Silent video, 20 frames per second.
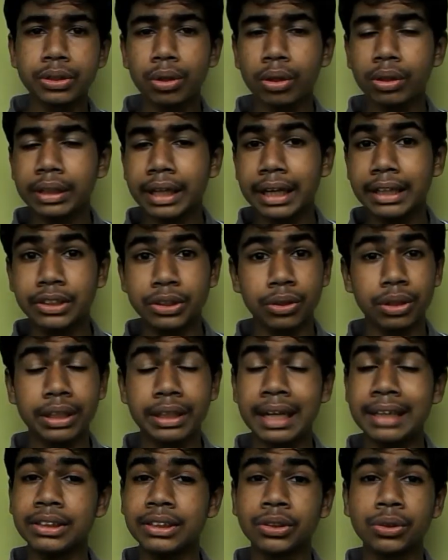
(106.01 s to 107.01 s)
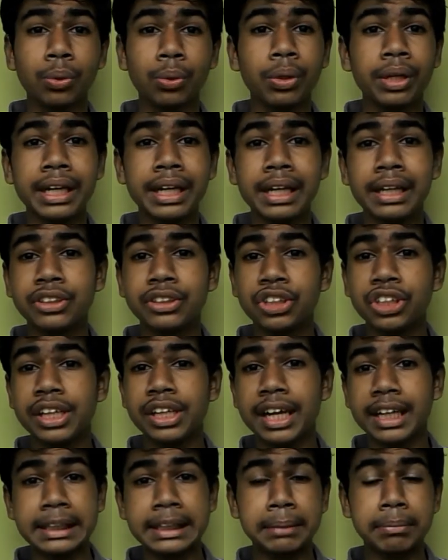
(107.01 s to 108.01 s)
is not that it has a Sony
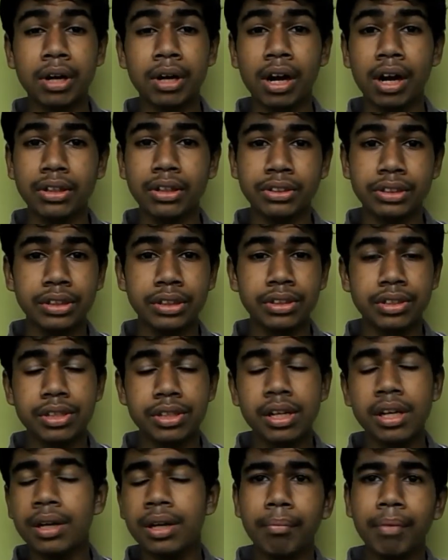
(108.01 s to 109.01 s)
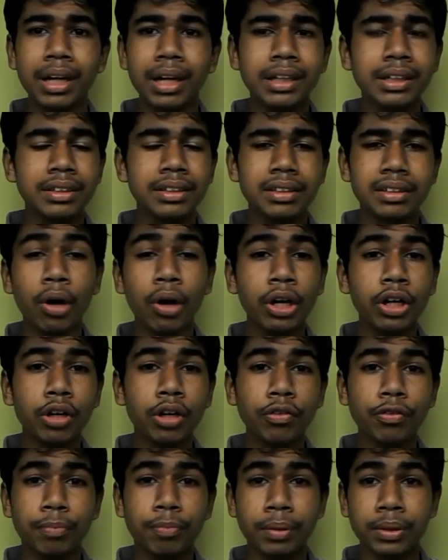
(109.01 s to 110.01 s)
GXMR sensor but point
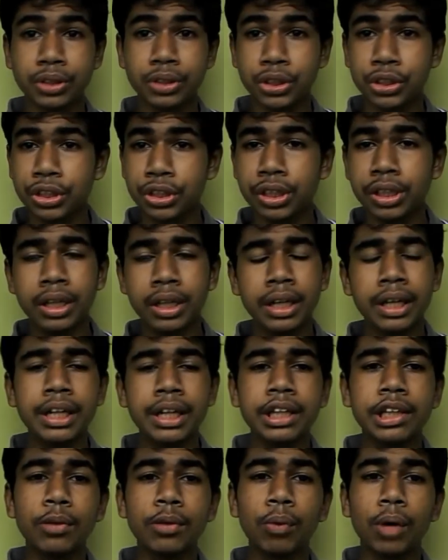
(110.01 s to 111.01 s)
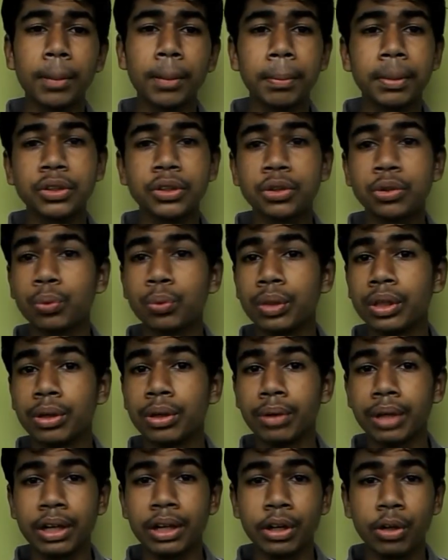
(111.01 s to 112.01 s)
of precision the OnePlus 2 will
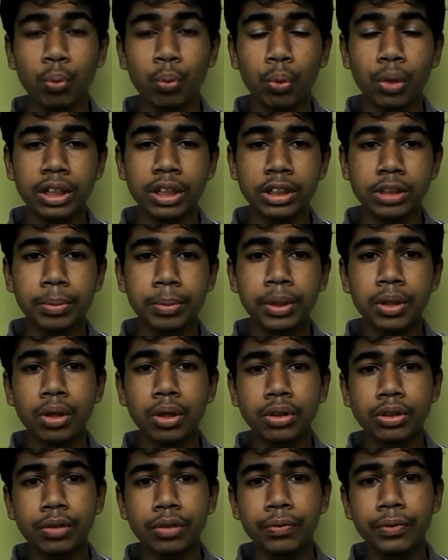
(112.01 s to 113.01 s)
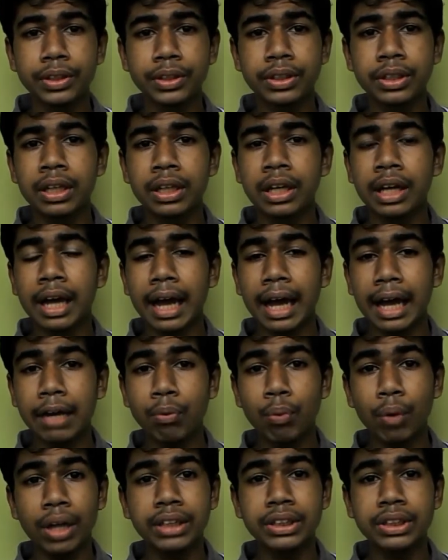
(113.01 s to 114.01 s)
clearly wins because of its
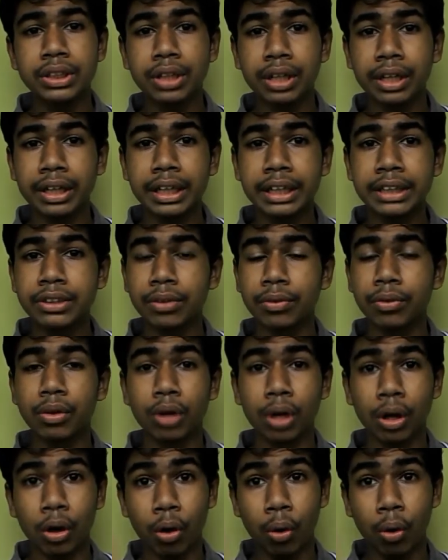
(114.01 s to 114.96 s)
advanced techniques of